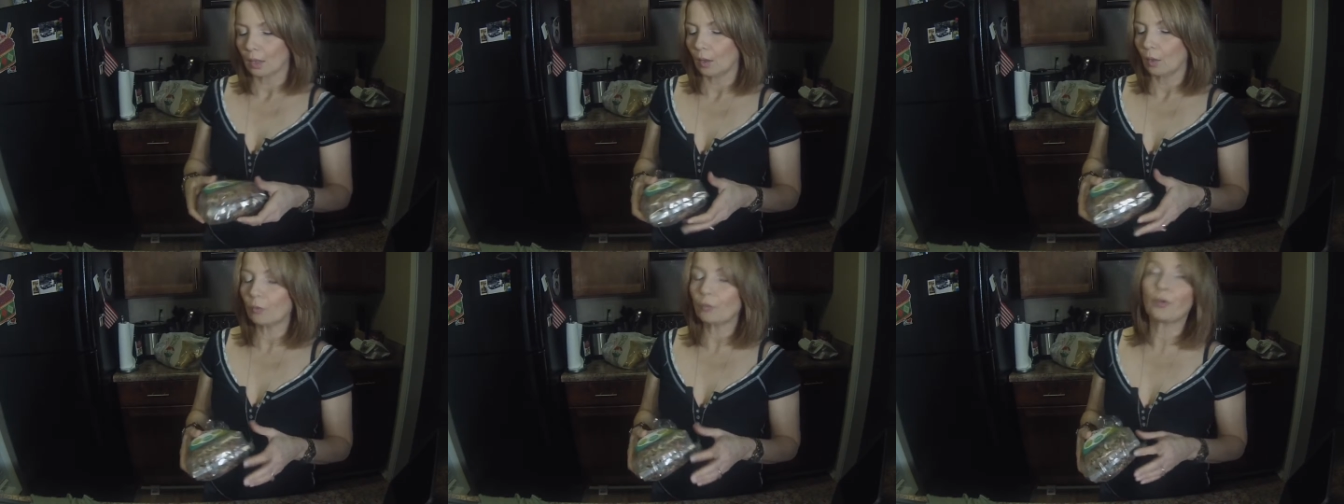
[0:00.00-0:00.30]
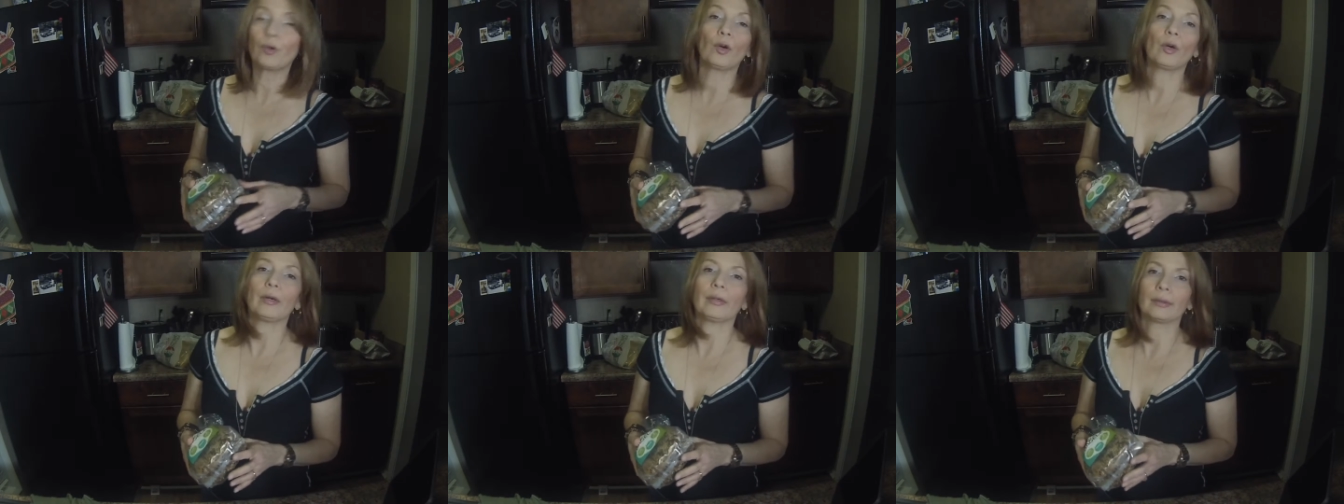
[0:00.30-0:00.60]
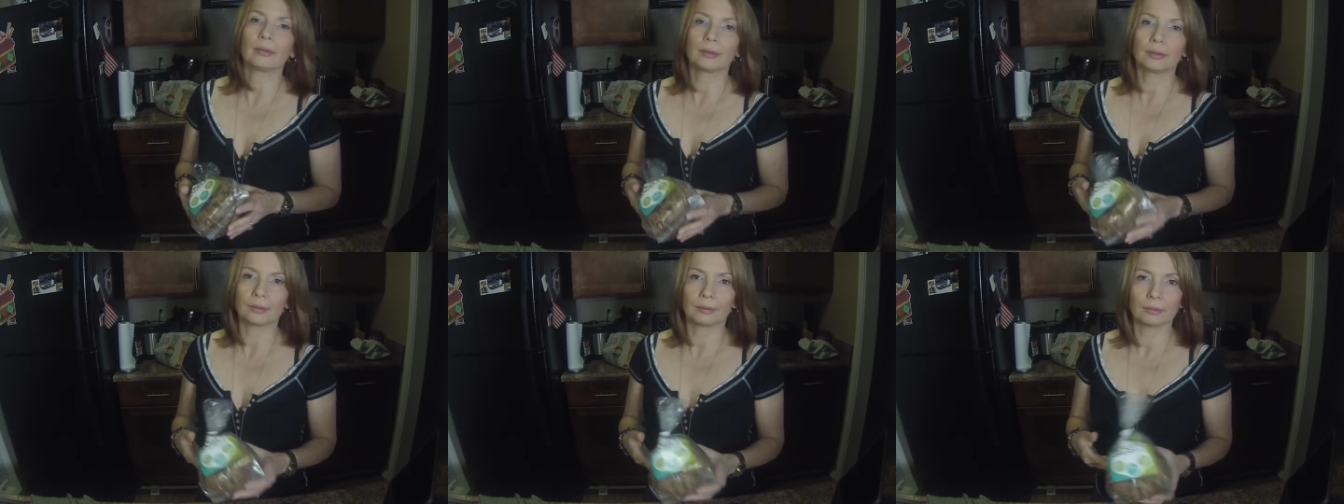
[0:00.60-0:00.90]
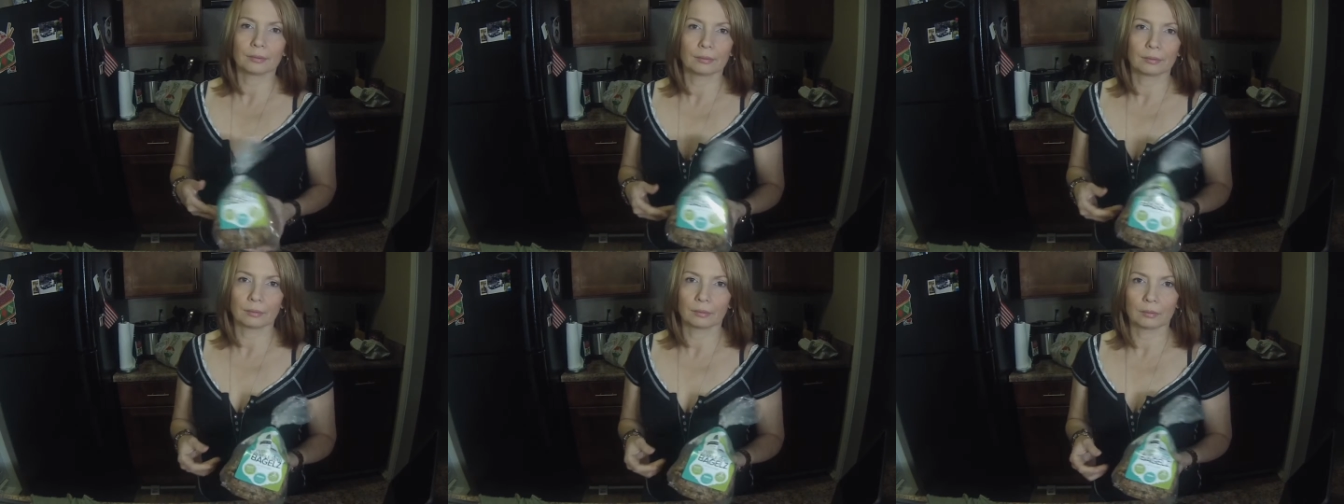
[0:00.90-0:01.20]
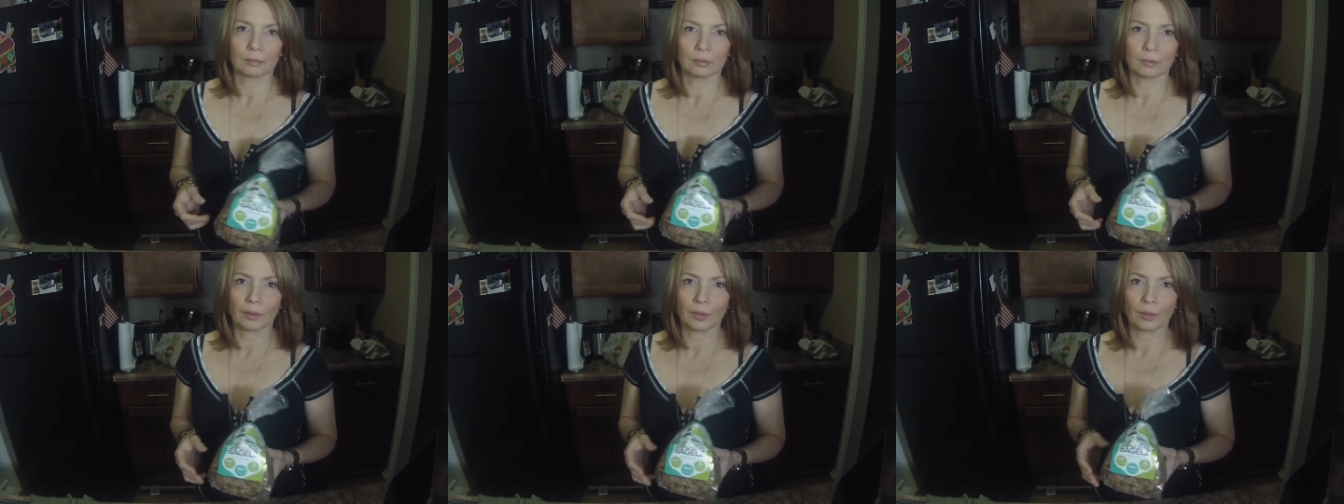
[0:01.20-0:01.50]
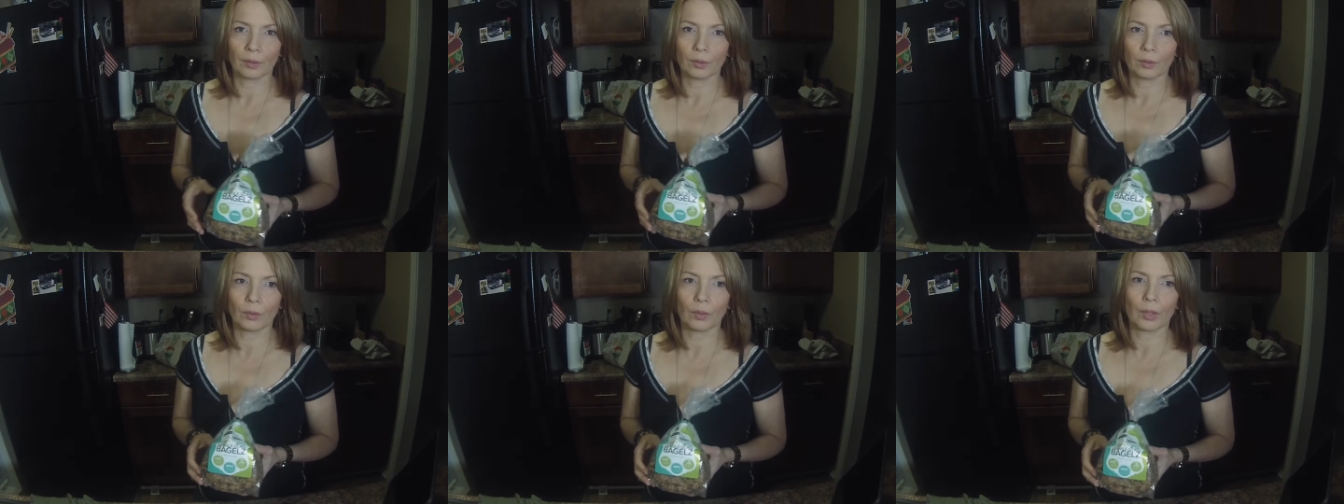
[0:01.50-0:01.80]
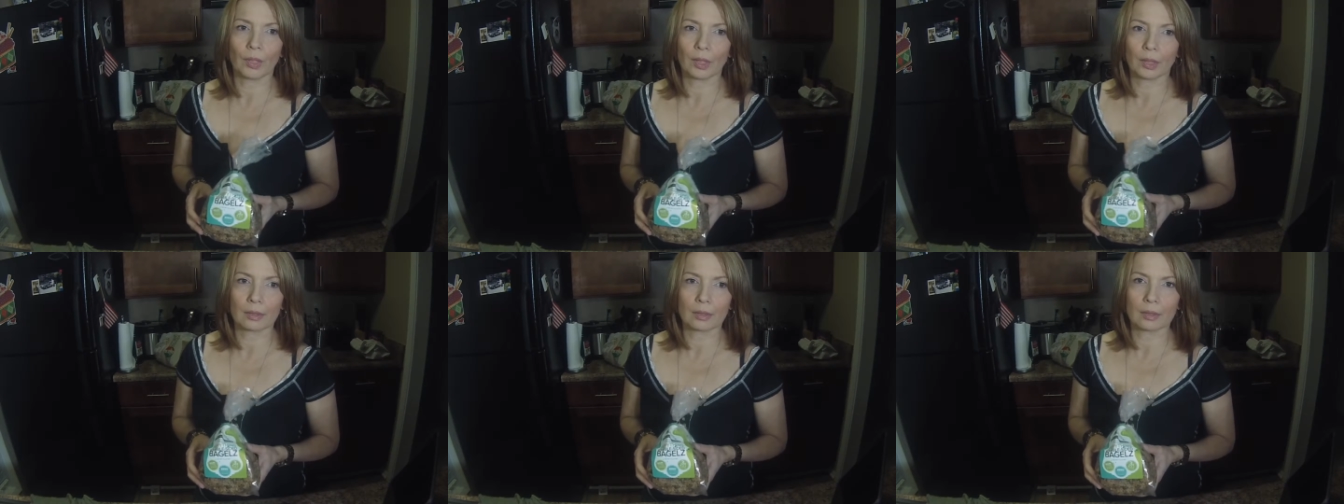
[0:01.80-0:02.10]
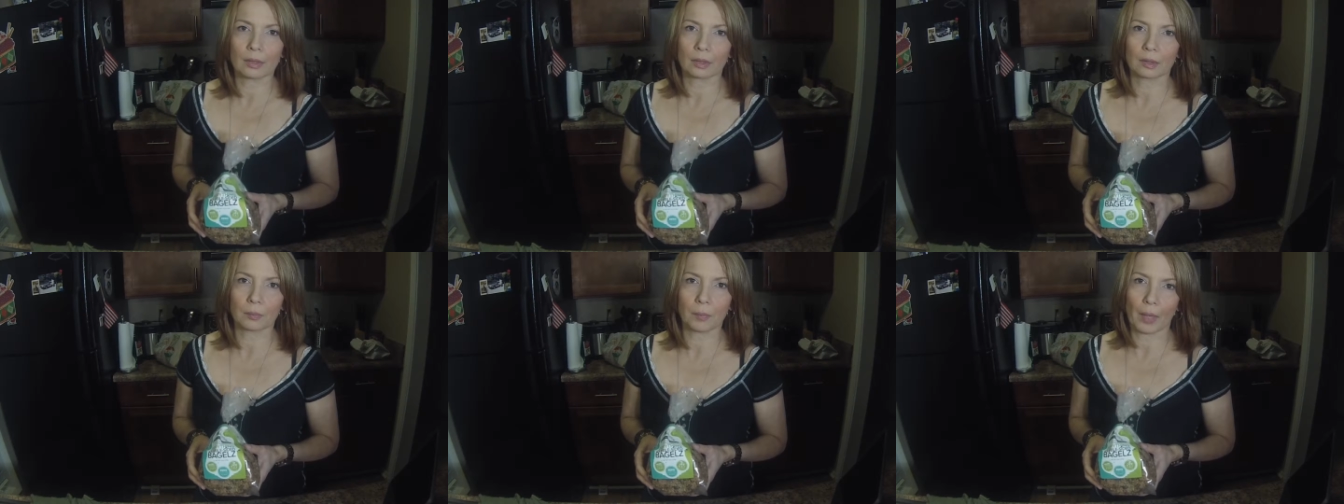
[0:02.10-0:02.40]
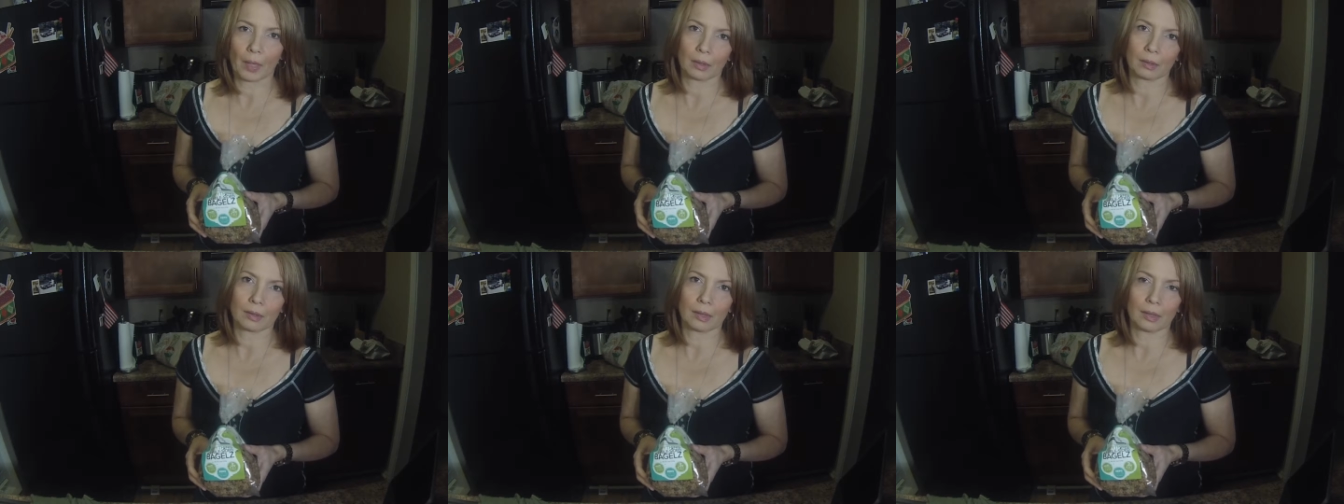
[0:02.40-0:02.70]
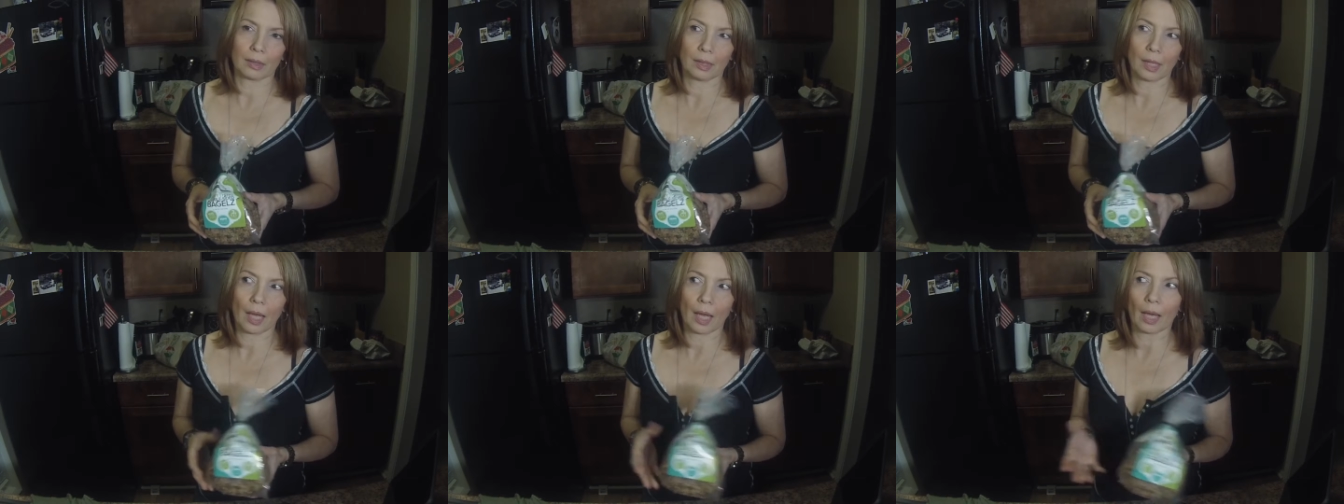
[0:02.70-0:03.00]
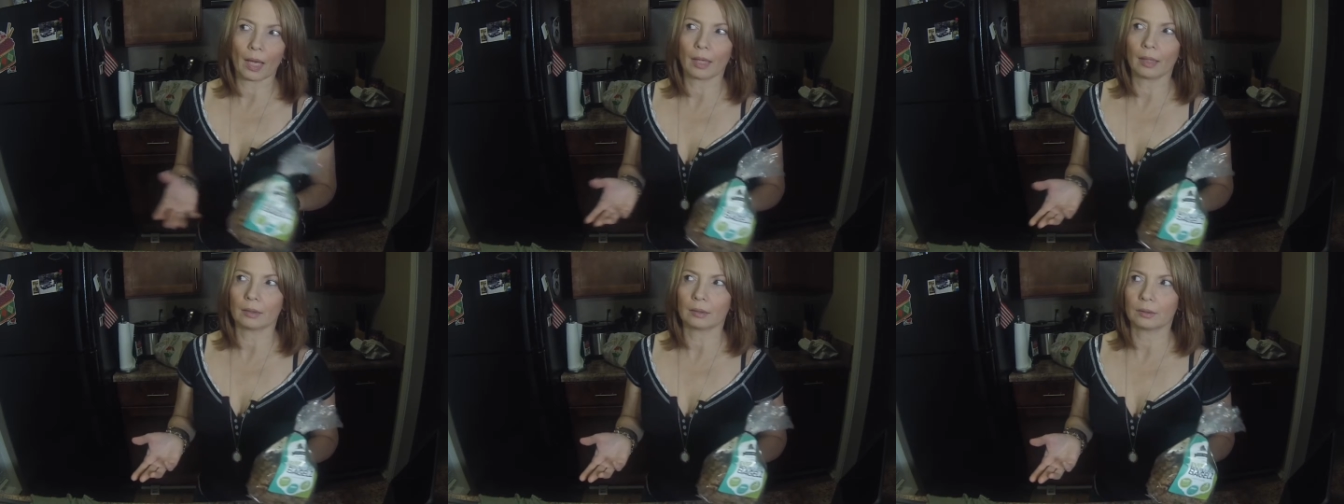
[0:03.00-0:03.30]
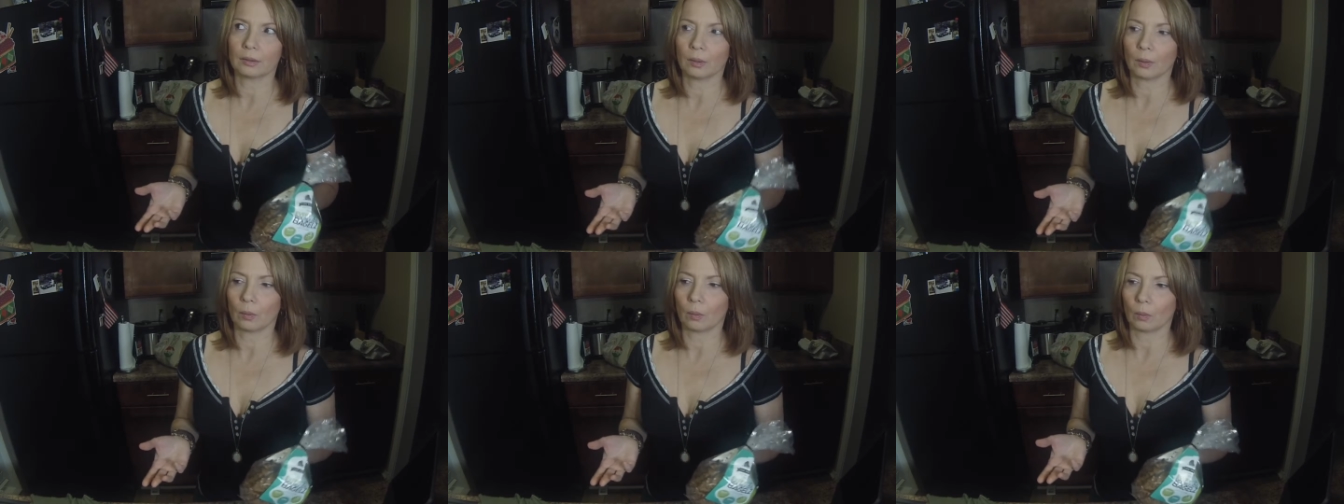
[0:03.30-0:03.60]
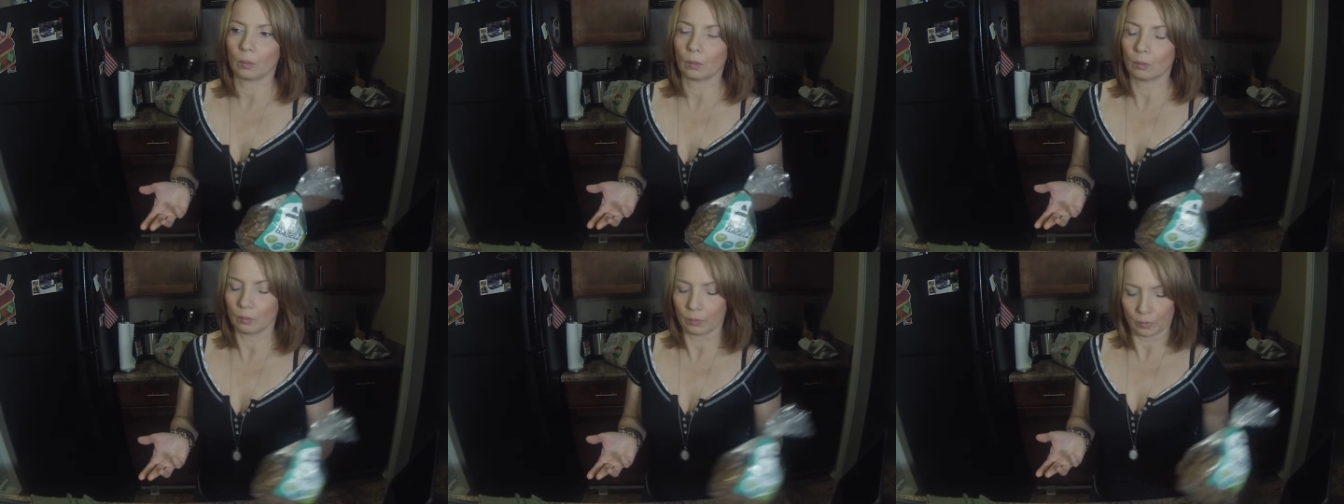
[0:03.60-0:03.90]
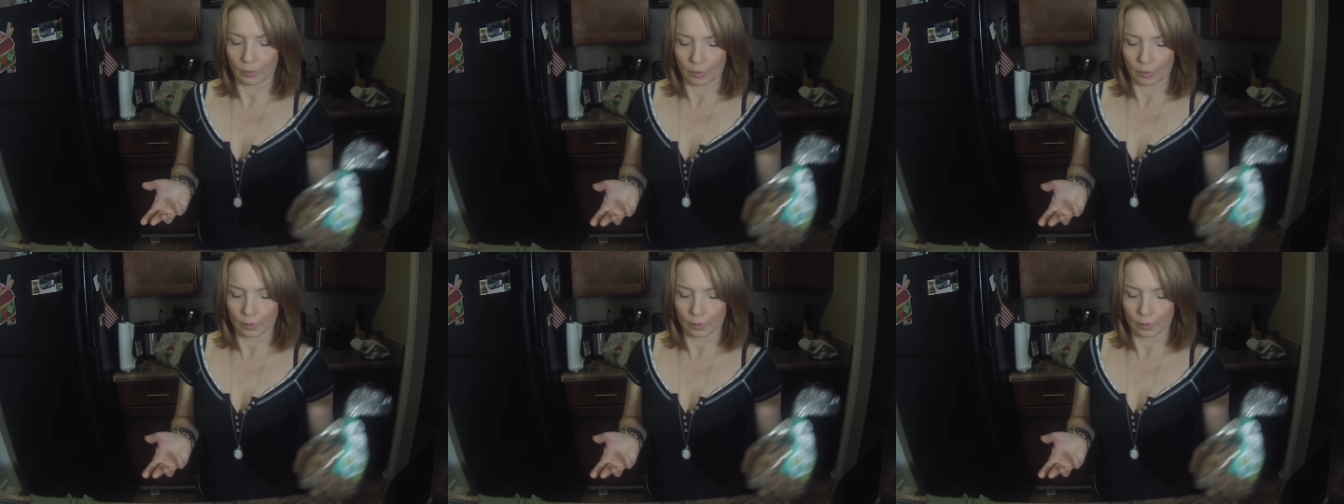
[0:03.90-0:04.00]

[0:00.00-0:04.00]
Of course, you're not eating 6 bagels a day, so